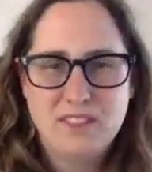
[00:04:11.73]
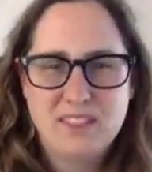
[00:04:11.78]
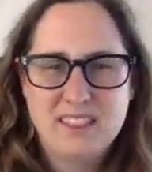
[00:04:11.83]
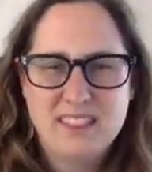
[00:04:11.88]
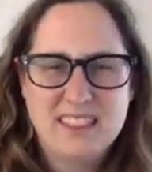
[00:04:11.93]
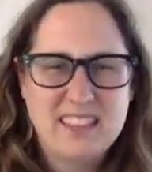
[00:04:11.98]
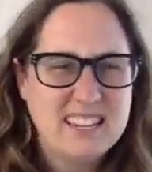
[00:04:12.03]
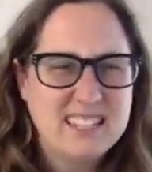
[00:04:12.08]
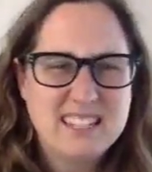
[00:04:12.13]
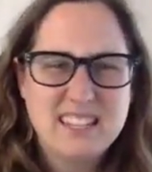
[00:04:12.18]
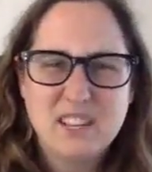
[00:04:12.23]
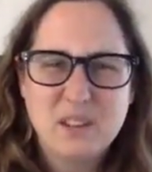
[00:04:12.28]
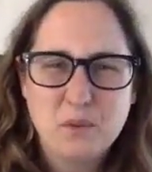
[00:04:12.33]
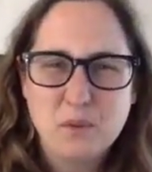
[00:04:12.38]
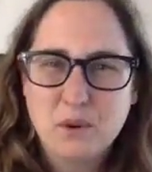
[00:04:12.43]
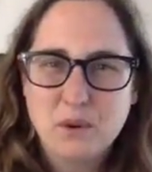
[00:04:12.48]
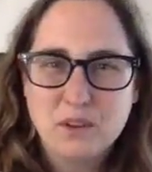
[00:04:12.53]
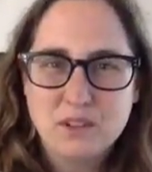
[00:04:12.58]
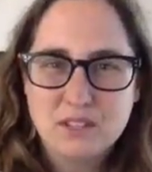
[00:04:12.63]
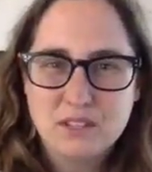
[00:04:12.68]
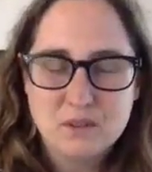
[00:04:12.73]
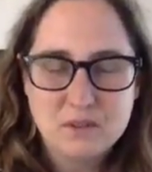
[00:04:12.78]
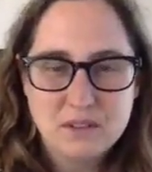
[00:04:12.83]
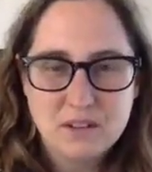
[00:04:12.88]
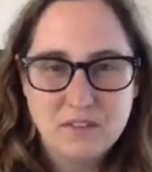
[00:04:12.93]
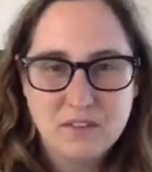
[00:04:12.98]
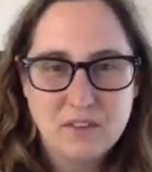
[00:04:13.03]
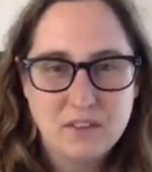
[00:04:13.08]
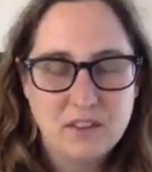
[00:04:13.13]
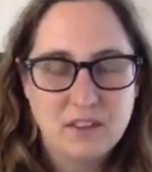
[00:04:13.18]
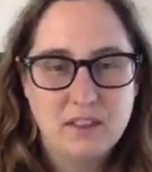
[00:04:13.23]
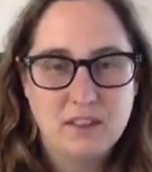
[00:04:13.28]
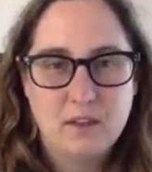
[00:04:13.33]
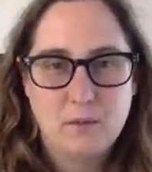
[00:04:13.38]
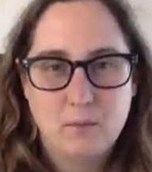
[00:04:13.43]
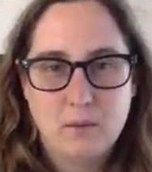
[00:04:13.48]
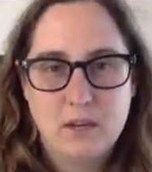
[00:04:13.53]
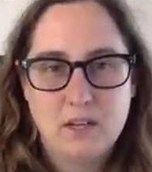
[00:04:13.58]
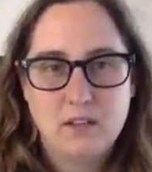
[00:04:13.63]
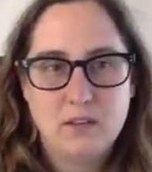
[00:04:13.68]
they see the world so differently than
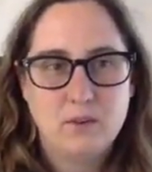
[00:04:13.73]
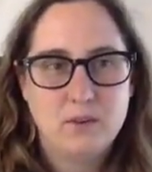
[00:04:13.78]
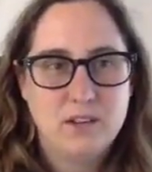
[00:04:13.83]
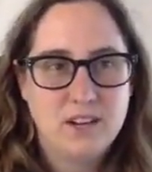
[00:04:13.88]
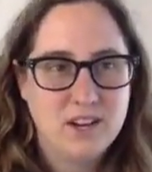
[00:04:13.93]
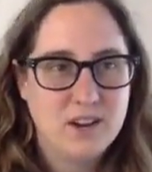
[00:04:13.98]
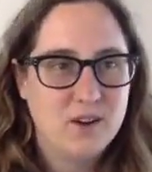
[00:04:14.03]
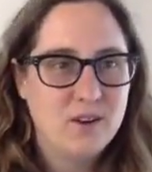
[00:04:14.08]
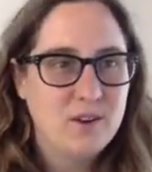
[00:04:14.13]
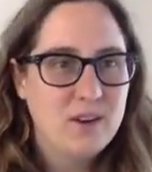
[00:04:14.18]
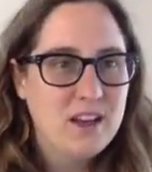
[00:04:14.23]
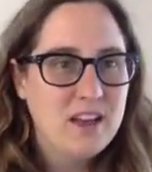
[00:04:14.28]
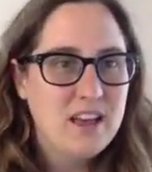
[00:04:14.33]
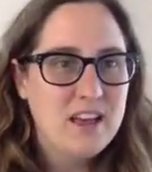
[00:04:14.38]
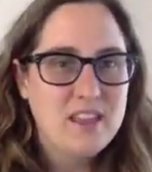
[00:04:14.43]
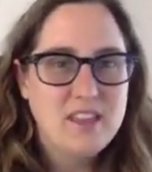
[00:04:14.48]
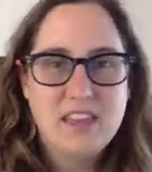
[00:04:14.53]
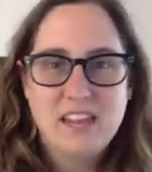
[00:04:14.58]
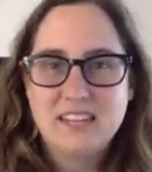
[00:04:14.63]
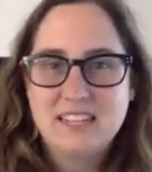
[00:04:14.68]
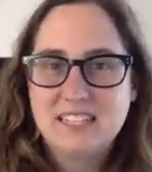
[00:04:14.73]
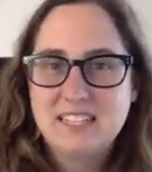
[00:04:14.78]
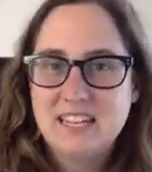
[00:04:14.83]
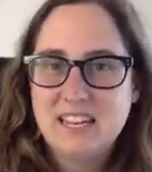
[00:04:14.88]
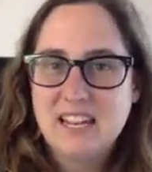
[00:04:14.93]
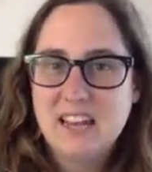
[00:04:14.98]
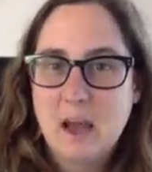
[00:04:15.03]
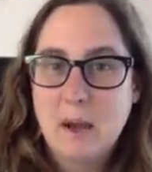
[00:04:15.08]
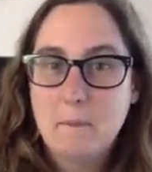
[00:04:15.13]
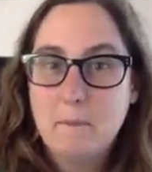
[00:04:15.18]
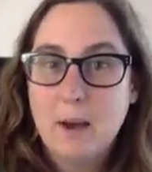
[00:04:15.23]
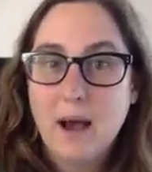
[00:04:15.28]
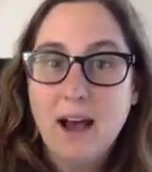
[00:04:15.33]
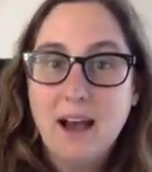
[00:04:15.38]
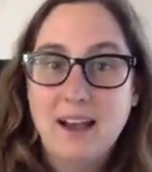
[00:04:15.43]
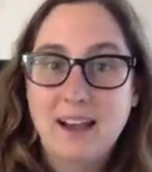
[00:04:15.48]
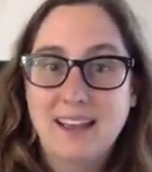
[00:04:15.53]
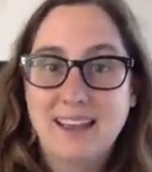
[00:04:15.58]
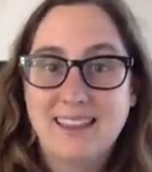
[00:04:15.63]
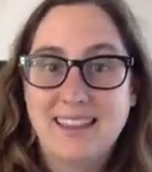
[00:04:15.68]
we do. They see a
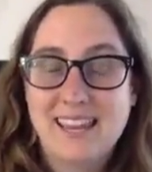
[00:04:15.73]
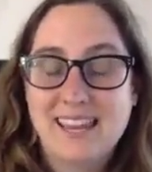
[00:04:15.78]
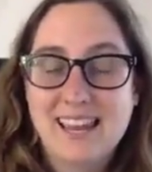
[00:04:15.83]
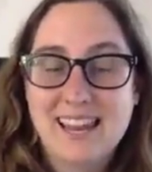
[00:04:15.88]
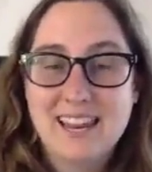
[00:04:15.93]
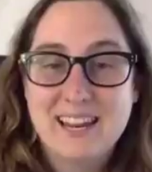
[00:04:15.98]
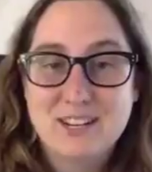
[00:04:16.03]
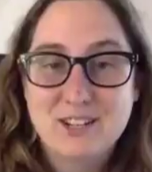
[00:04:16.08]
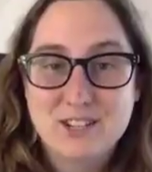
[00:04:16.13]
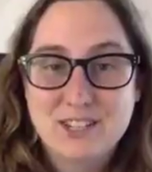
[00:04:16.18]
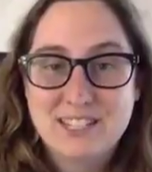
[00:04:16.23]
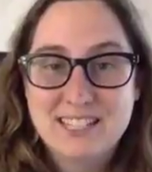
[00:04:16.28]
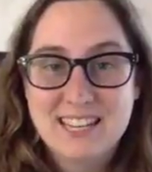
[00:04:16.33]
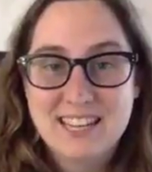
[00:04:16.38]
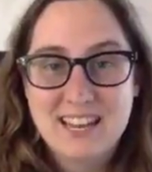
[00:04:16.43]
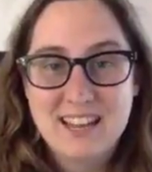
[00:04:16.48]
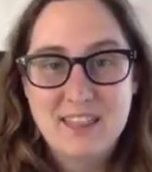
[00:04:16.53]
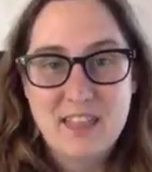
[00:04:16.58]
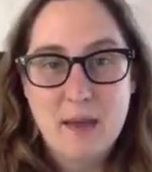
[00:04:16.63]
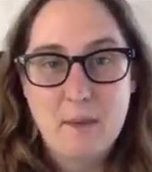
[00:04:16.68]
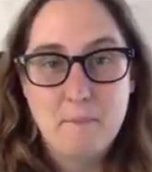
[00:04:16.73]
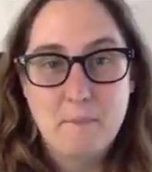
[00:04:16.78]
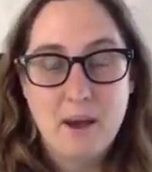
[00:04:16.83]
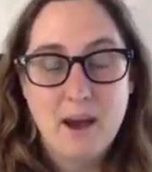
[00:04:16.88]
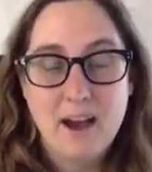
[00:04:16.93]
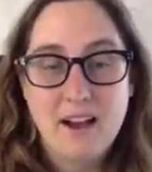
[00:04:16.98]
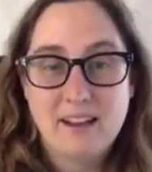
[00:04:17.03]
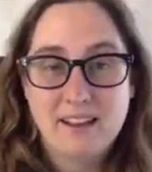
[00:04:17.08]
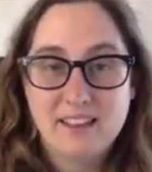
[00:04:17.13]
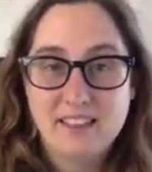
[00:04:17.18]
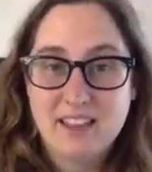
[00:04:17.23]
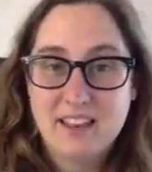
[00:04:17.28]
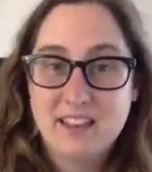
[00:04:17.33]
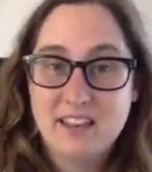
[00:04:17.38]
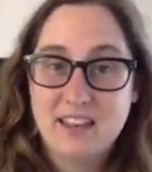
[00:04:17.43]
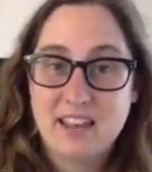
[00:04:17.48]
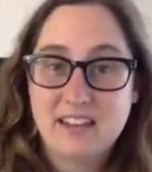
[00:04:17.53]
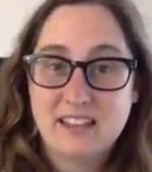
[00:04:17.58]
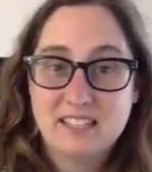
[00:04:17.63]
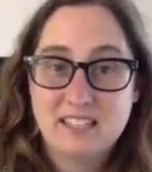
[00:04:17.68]
bug and they get interested in that bug. And then
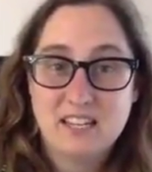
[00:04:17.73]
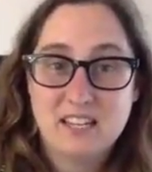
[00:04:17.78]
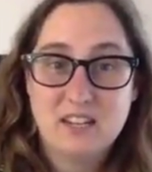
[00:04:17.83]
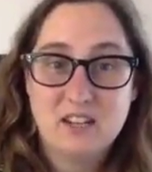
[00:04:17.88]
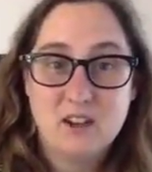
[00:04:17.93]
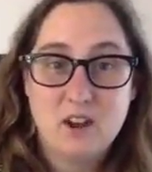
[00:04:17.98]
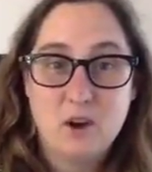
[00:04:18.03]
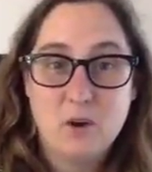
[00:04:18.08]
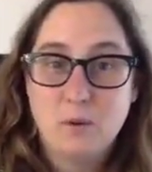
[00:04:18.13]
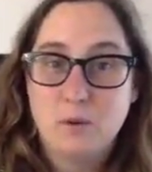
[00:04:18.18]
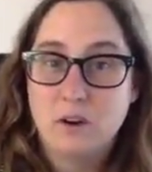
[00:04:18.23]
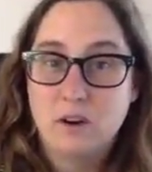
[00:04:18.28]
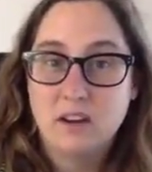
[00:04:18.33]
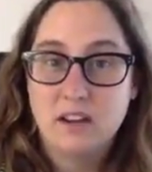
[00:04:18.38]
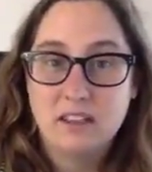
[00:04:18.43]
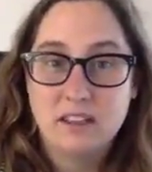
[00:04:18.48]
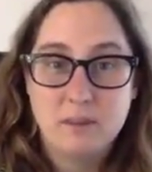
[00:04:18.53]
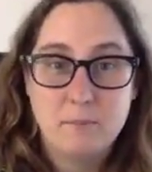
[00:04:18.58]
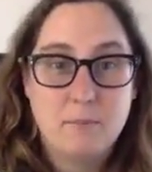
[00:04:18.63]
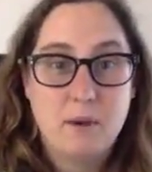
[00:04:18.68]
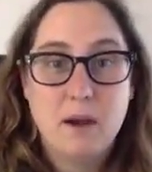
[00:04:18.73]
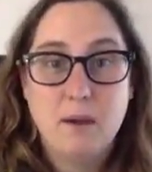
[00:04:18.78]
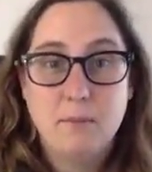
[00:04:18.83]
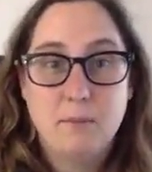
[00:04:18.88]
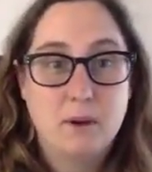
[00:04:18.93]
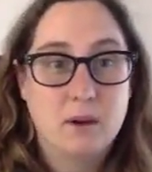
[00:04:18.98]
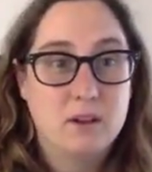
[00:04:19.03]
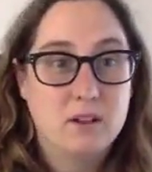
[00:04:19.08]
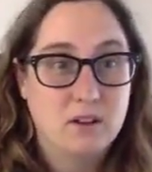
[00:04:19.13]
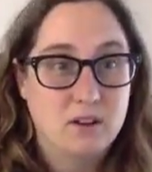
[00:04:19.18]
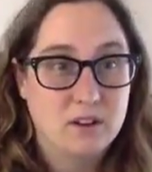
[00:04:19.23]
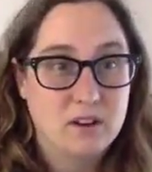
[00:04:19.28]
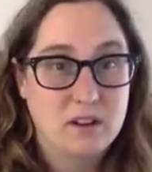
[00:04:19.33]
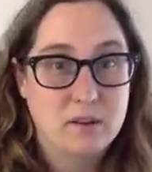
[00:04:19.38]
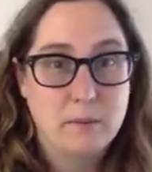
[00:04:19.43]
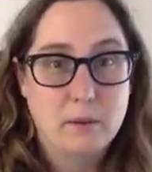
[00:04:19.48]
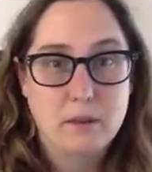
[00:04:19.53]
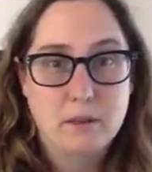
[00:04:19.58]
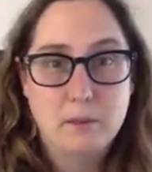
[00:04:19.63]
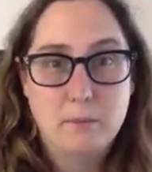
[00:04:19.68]
next thing you know, we're in the bug book learning
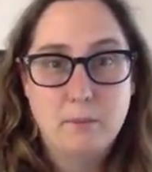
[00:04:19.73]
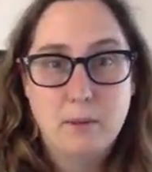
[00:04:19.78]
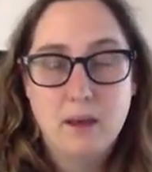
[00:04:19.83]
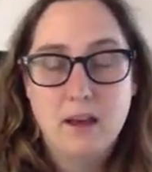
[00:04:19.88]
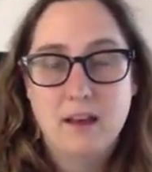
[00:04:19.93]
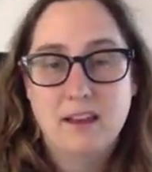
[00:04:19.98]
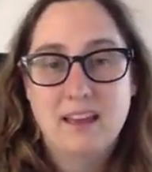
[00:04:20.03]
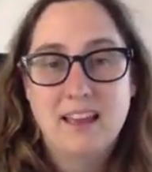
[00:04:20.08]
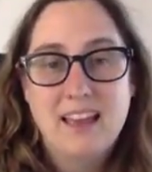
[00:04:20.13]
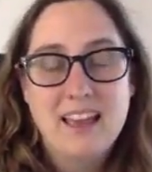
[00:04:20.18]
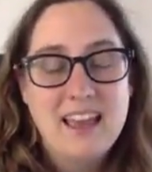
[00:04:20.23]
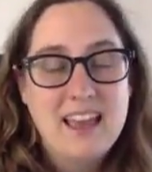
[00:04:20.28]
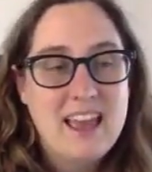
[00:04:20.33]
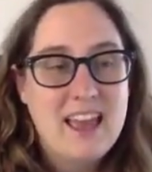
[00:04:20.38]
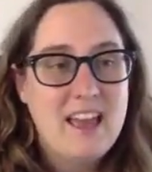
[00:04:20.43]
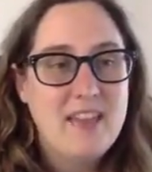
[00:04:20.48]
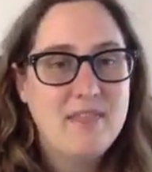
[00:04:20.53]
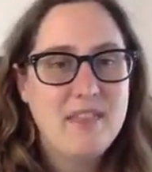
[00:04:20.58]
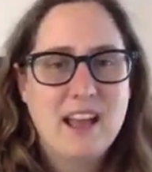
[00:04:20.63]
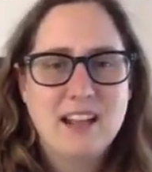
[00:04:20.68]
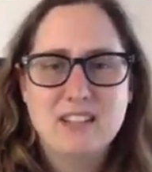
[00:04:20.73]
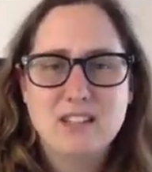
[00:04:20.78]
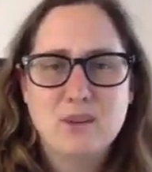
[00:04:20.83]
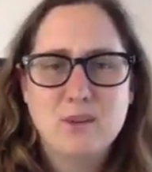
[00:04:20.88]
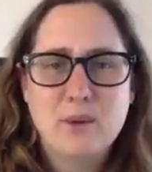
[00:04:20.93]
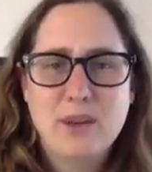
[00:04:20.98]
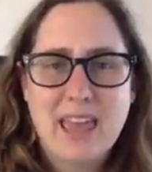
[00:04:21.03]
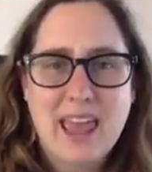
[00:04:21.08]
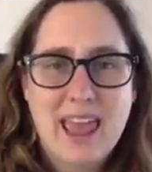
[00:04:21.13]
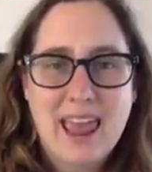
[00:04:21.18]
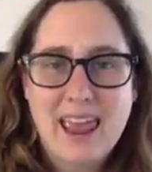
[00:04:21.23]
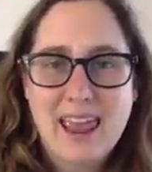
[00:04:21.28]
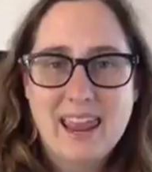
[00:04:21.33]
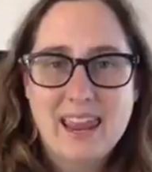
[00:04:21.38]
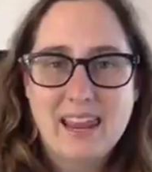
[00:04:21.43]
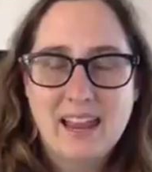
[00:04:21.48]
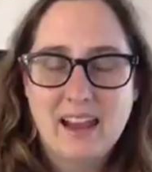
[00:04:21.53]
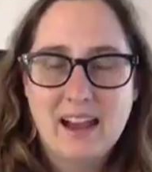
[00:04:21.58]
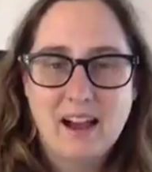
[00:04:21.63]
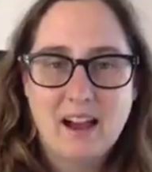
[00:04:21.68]
about the bug. And that's okay.